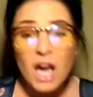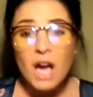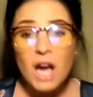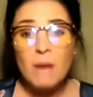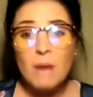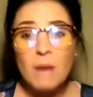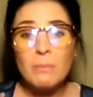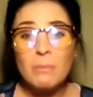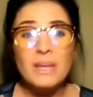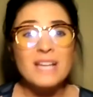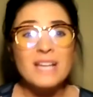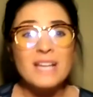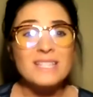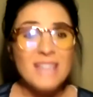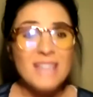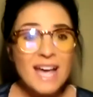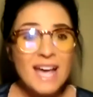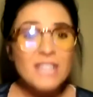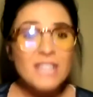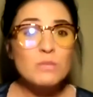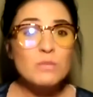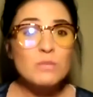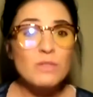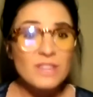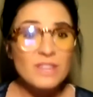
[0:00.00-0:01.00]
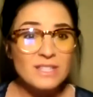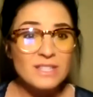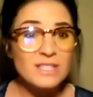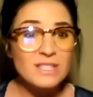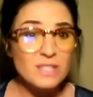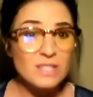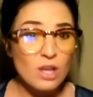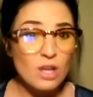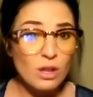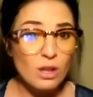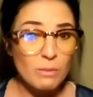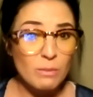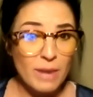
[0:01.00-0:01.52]
because that's what this is
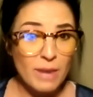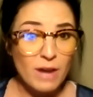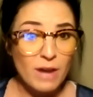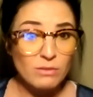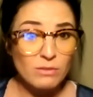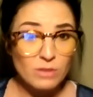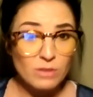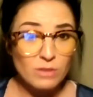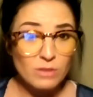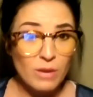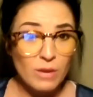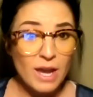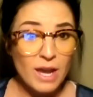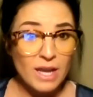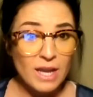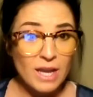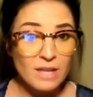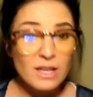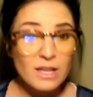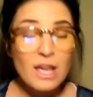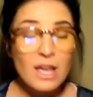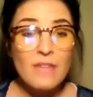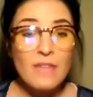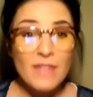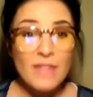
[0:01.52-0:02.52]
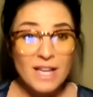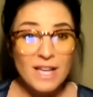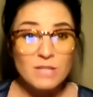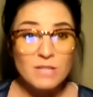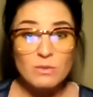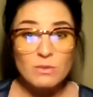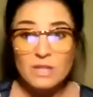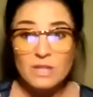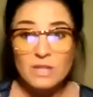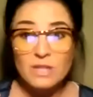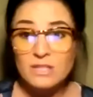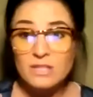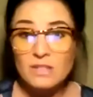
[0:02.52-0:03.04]
all about, okay? That's
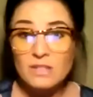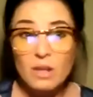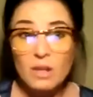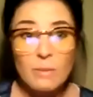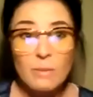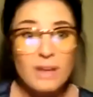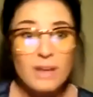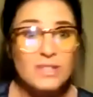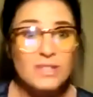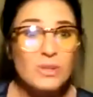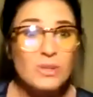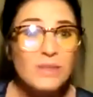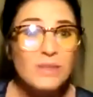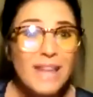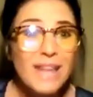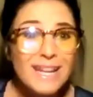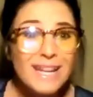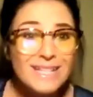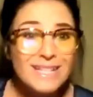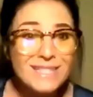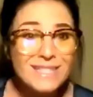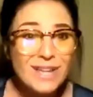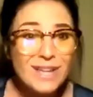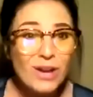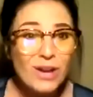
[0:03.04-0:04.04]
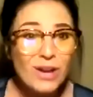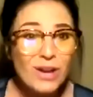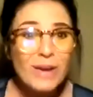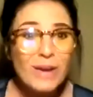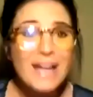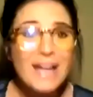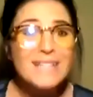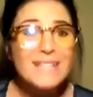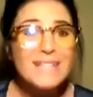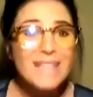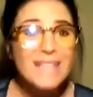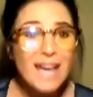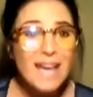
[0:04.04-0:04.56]
what this is all about. So let us know
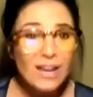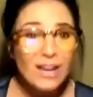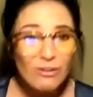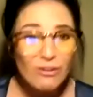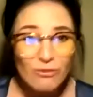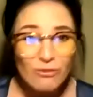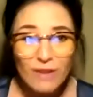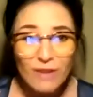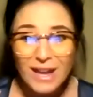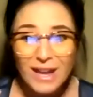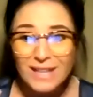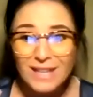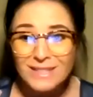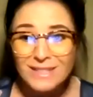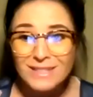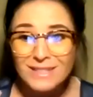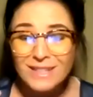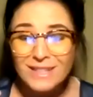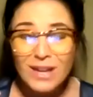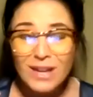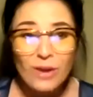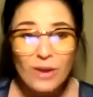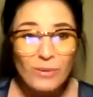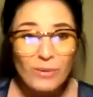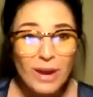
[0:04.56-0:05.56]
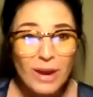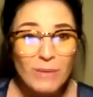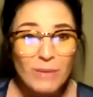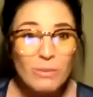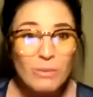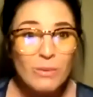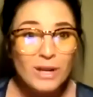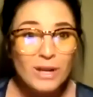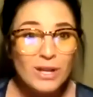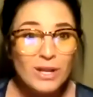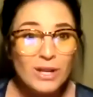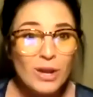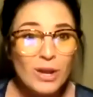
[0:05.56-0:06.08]
and tag a friend, all right? We
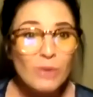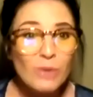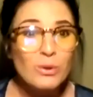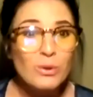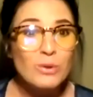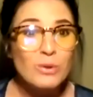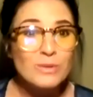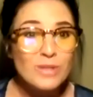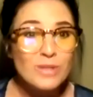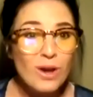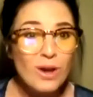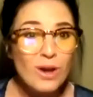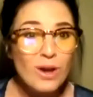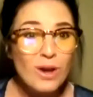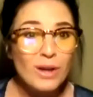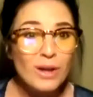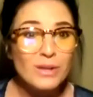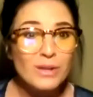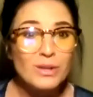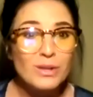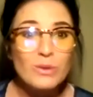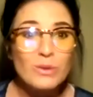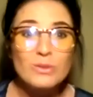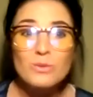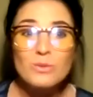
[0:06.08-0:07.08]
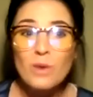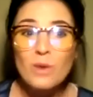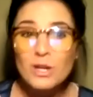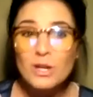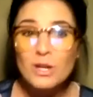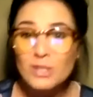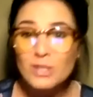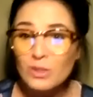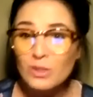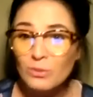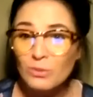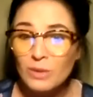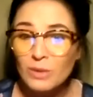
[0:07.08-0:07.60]
want to know who's on, who's
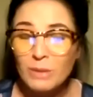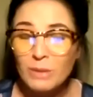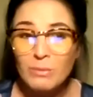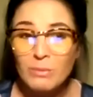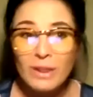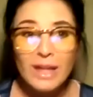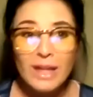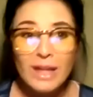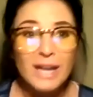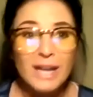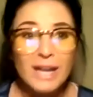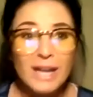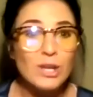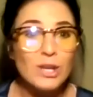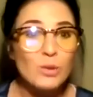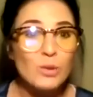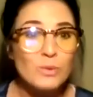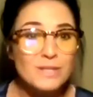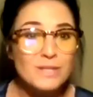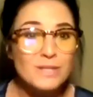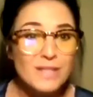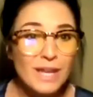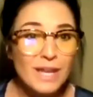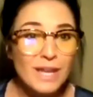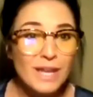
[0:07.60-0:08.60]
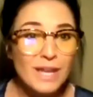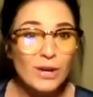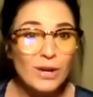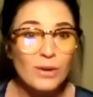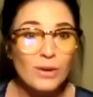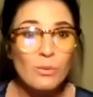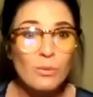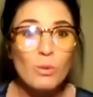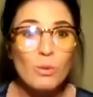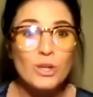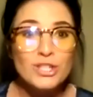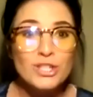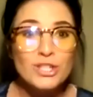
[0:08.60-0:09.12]
watching the replay, who was there,
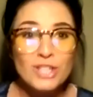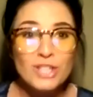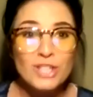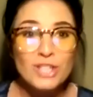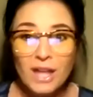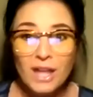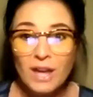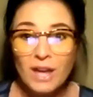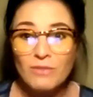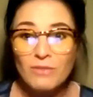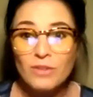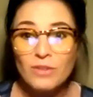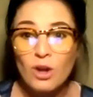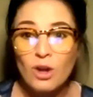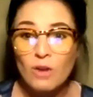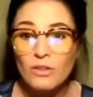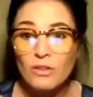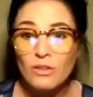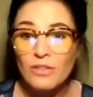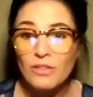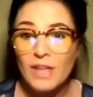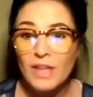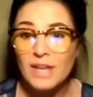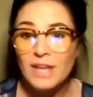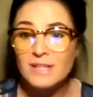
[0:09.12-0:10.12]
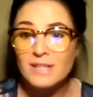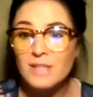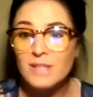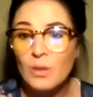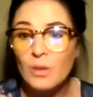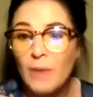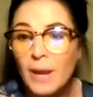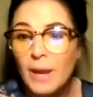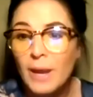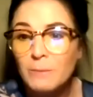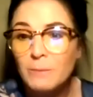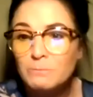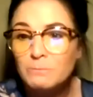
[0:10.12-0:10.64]
what you loved, all the things.
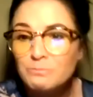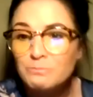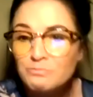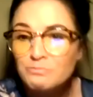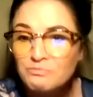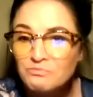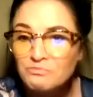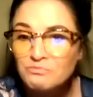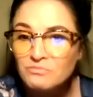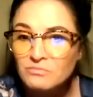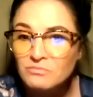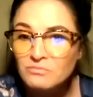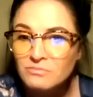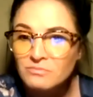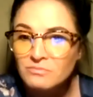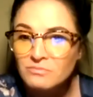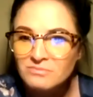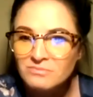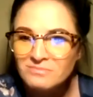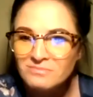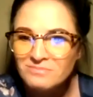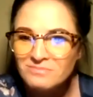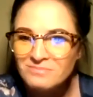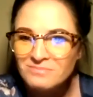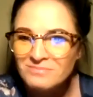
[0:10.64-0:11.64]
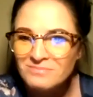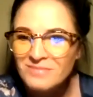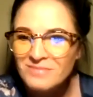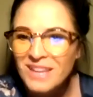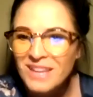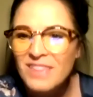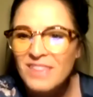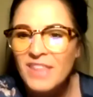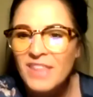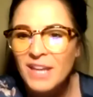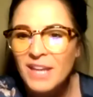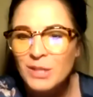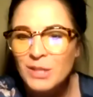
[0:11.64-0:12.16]
Okay.
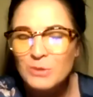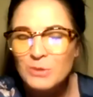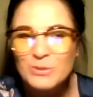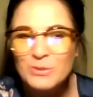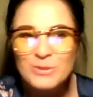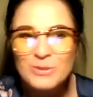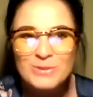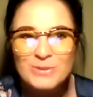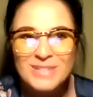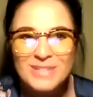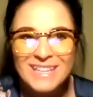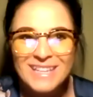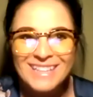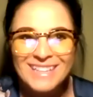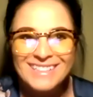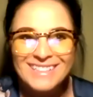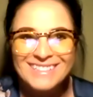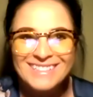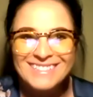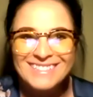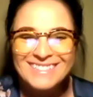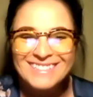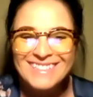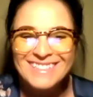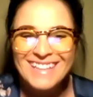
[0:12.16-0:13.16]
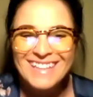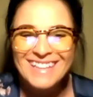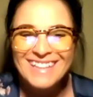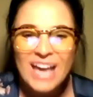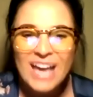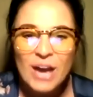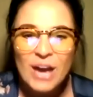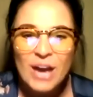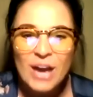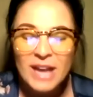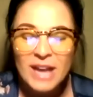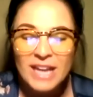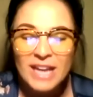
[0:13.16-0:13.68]
Thank you, Suzanne.
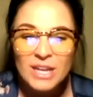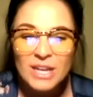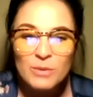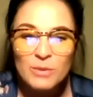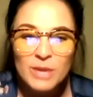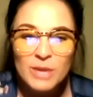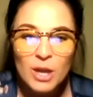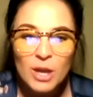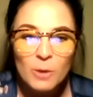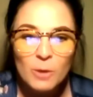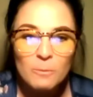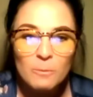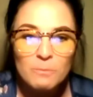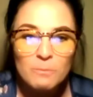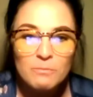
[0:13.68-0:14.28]
Okay, here we go.